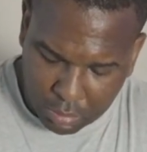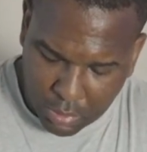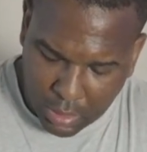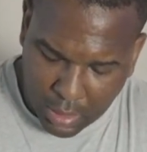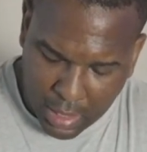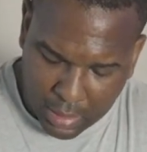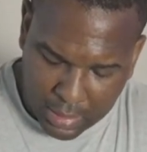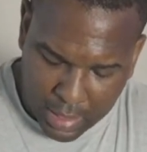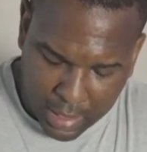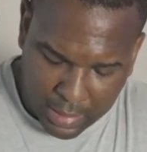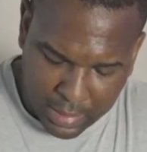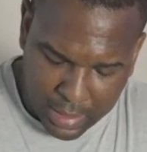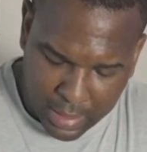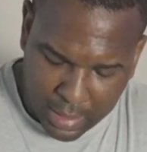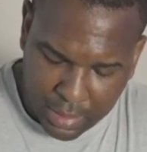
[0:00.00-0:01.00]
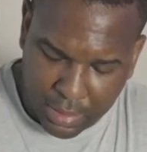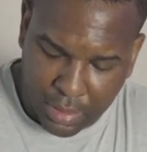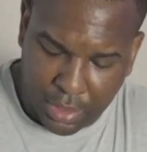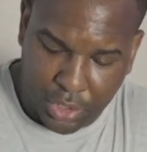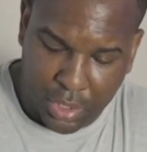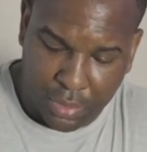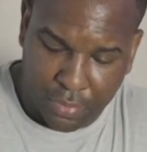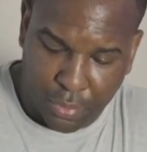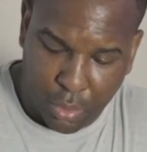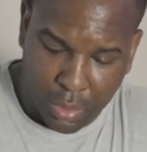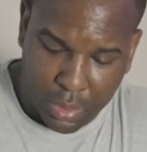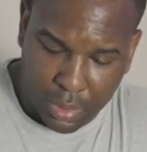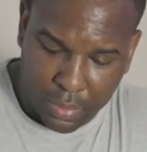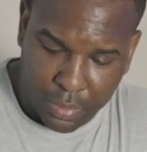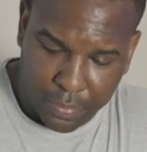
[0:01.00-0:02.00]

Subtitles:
Glock 19, the Gen 4.